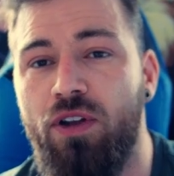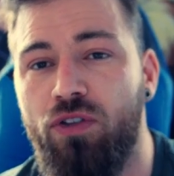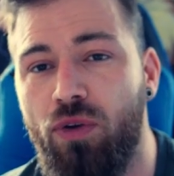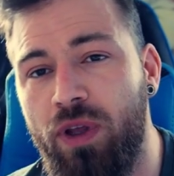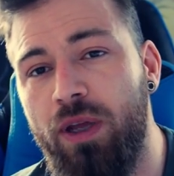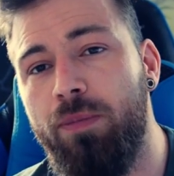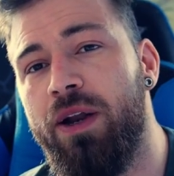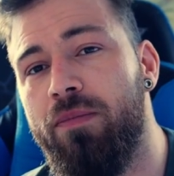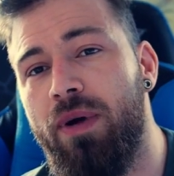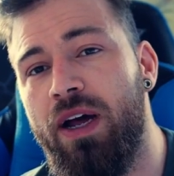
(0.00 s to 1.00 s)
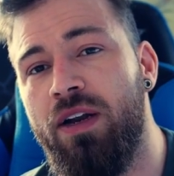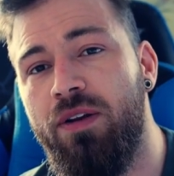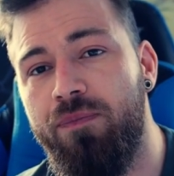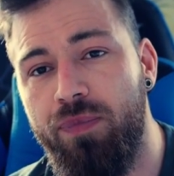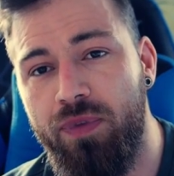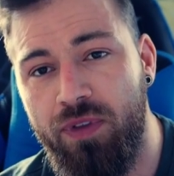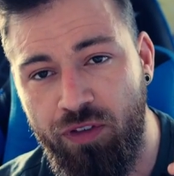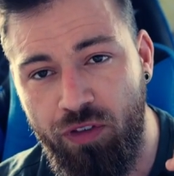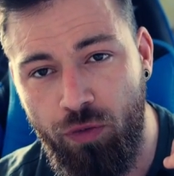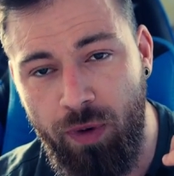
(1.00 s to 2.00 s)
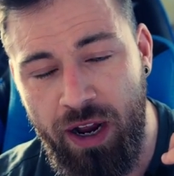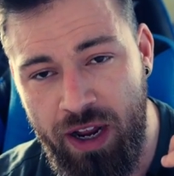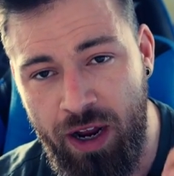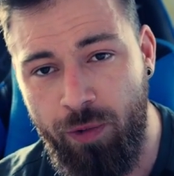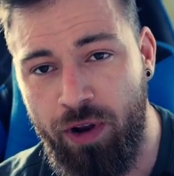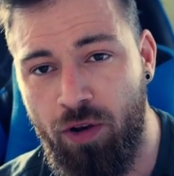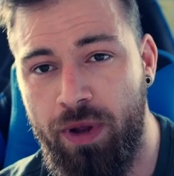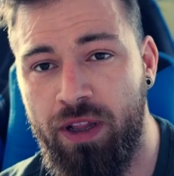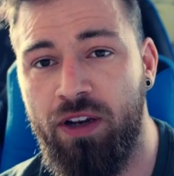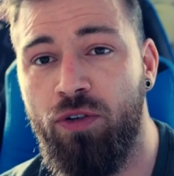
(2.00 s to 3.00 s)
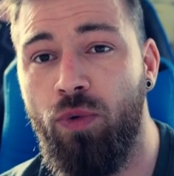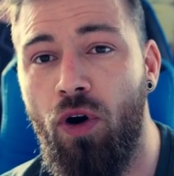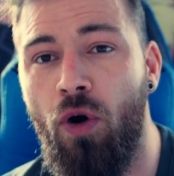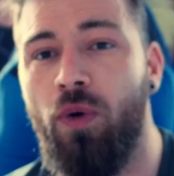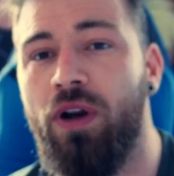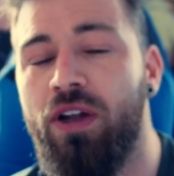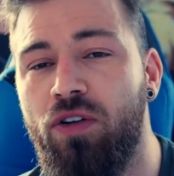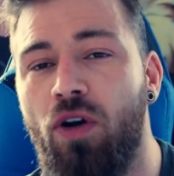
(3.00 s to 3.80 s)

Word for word: So keep that in mind. This is why I recommend that you only